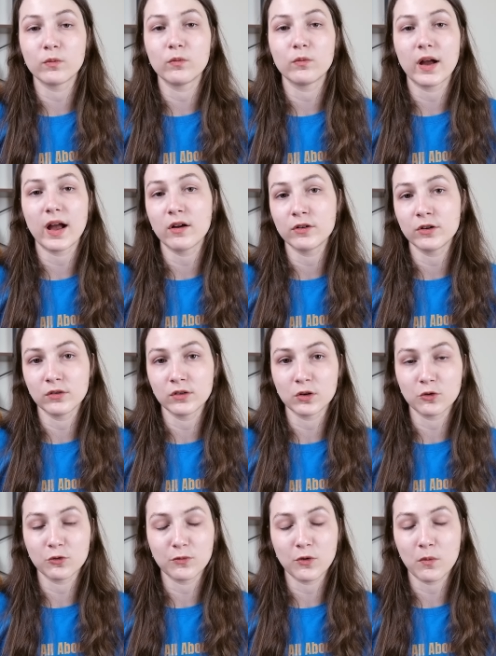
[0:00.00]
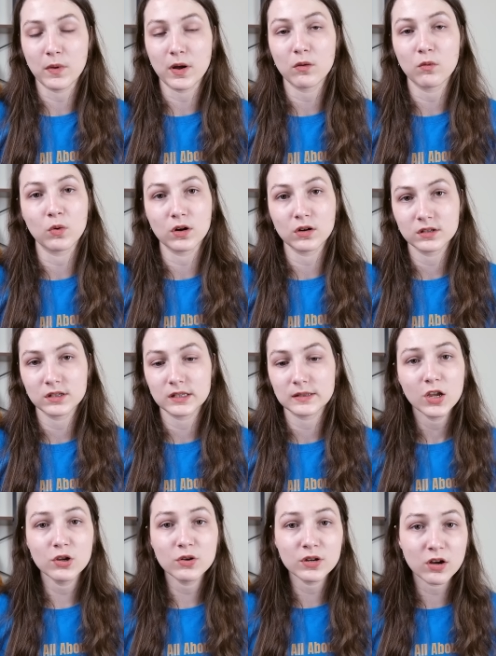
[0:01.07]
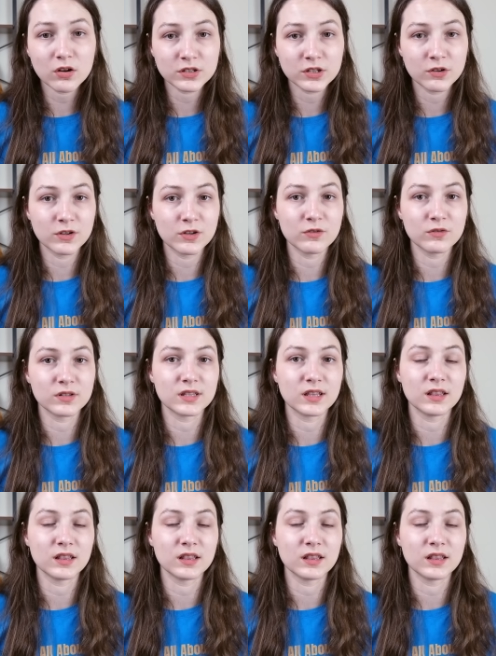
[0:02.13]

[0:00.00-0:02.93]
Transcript: how your litter robot works. You can also use the